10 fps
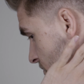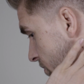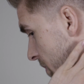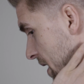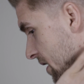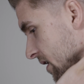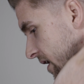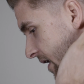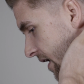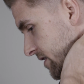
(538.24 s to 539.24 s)
make
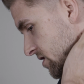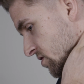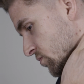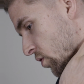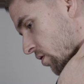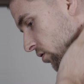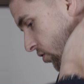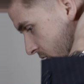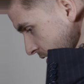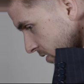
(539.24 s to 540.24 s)
a nice smooth look